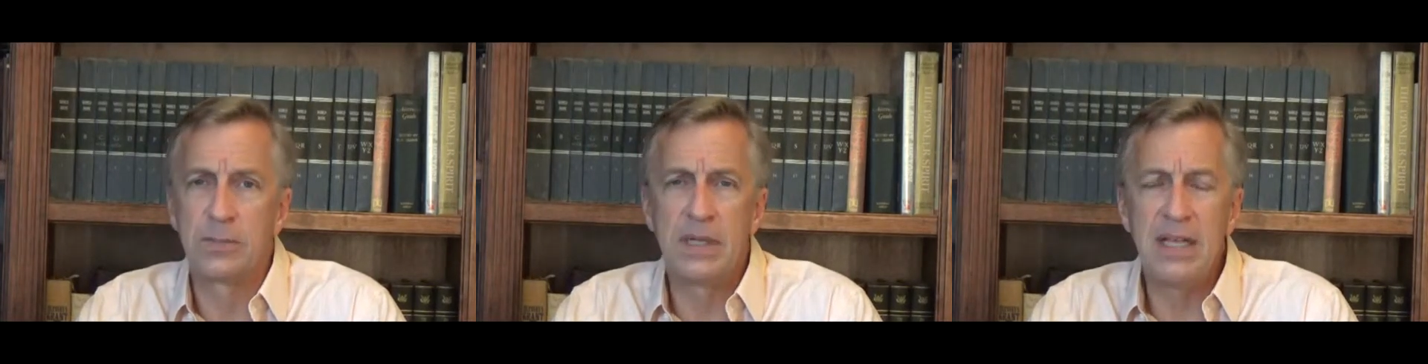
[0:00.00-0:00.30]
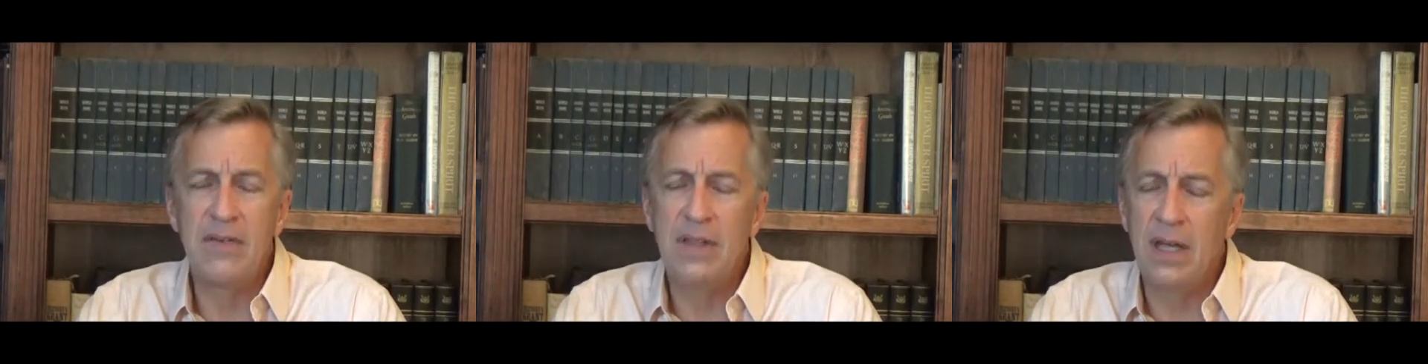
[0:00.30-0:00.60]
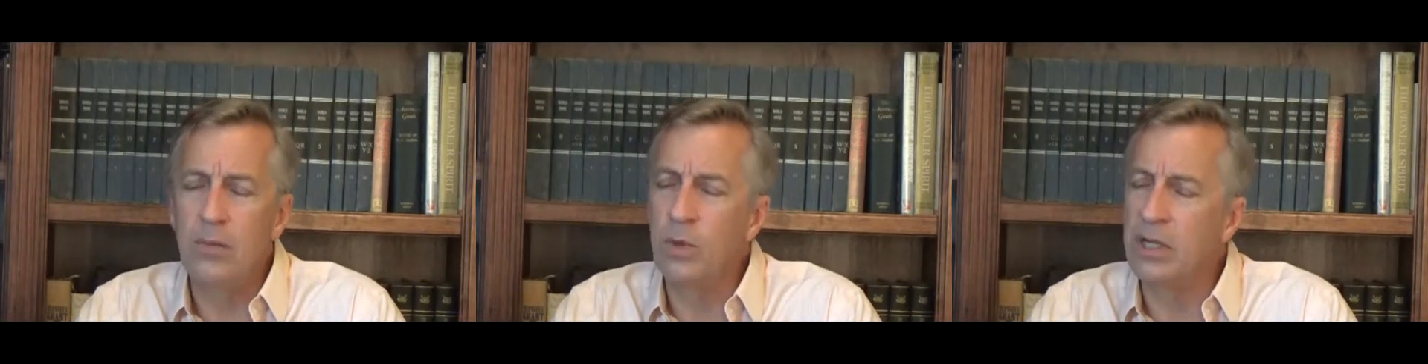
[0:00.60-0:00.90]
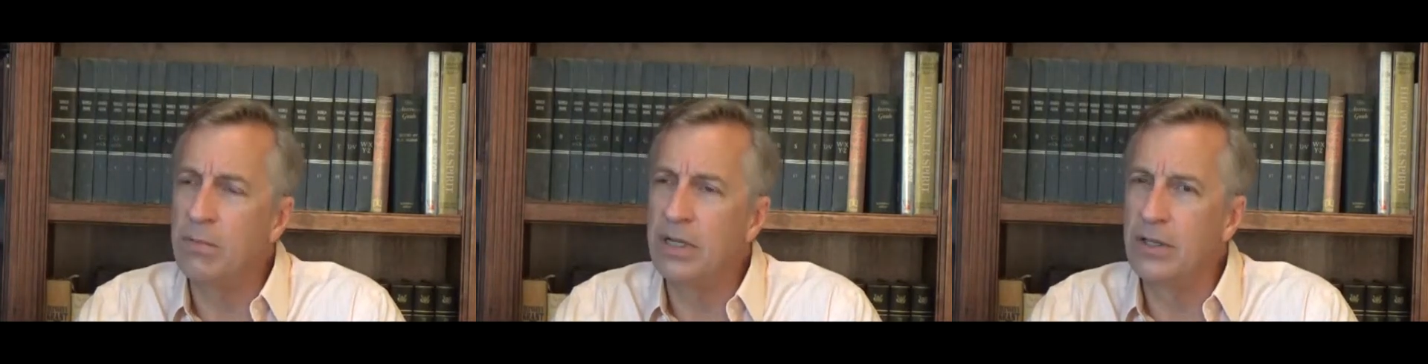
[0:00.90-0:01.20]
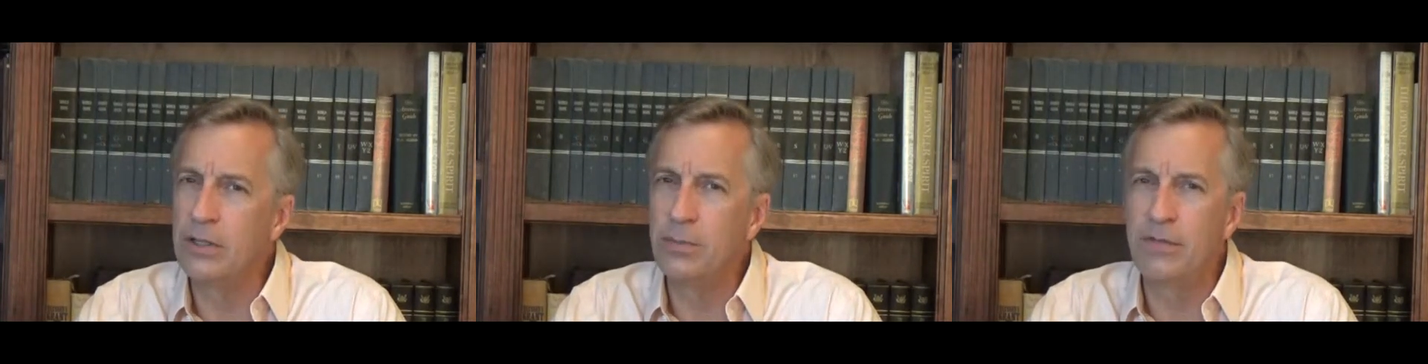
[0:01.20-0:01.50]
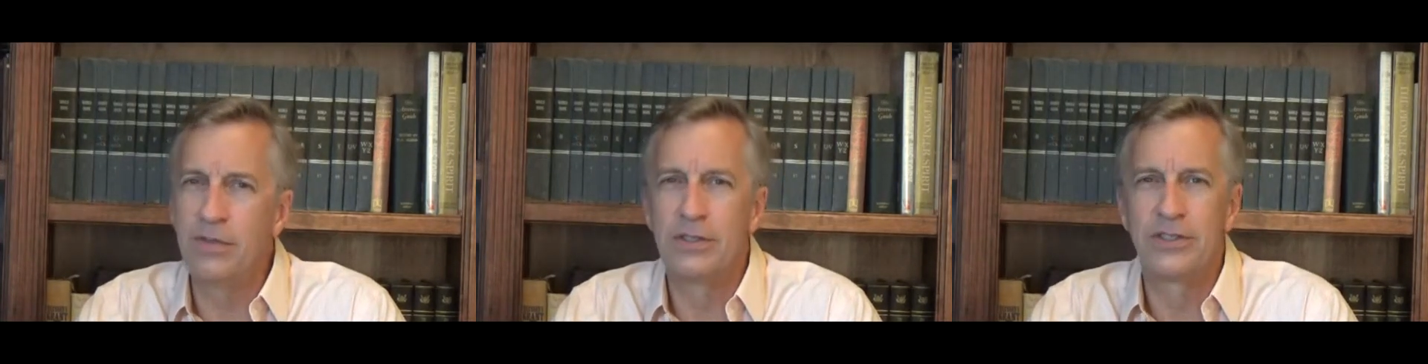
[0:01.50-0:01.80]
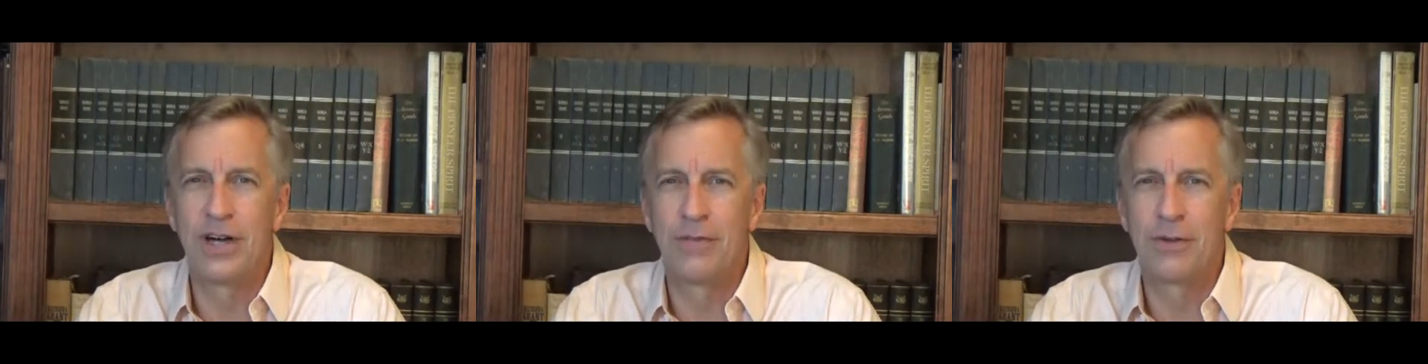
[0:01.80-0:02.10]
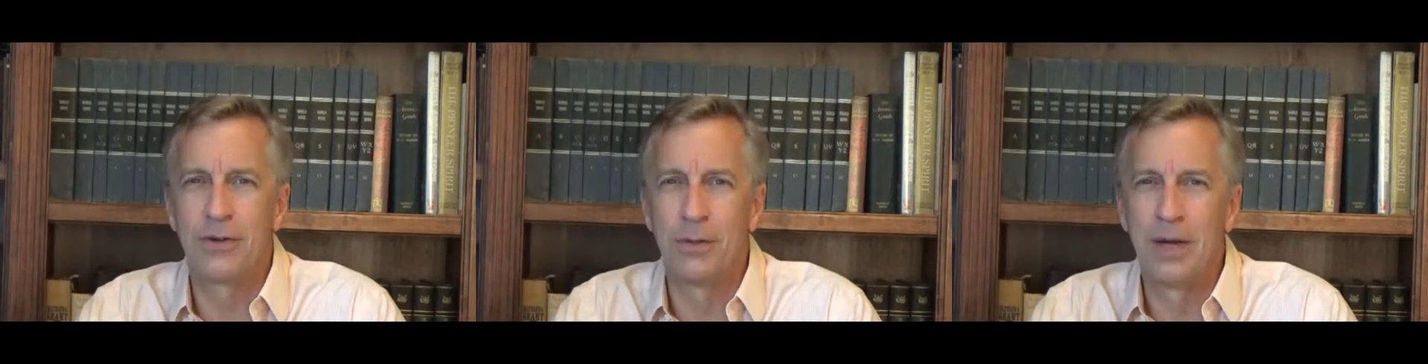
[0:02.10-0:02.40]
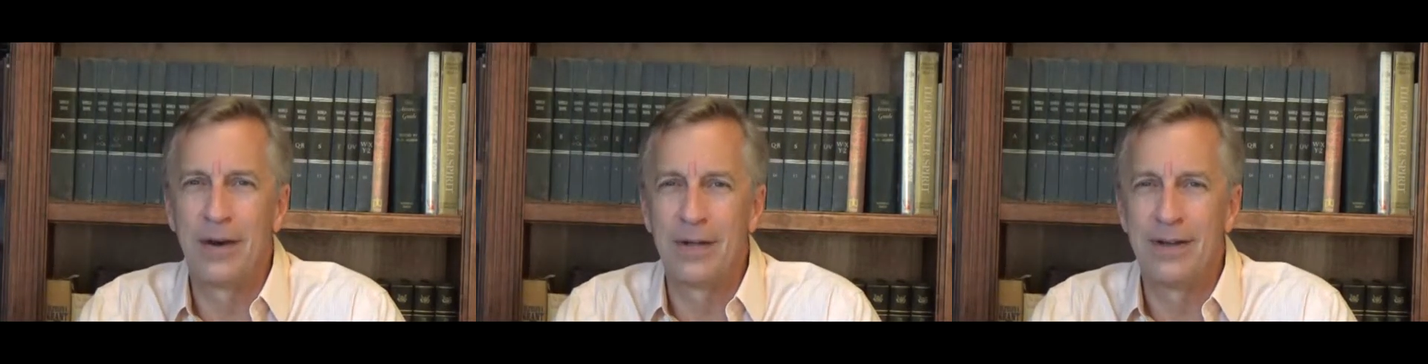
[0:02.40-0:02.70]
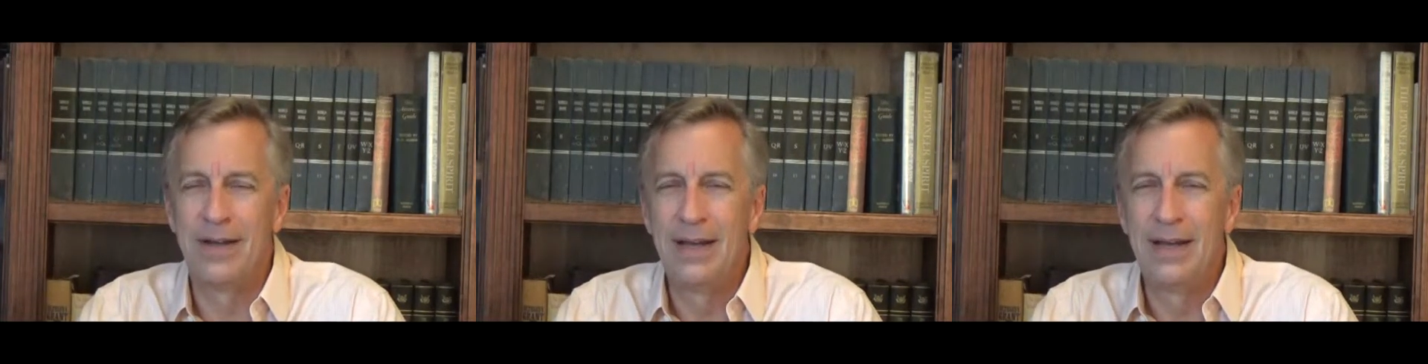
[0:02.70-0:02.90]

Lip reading: But even then, we can be a little bit philosophical about it.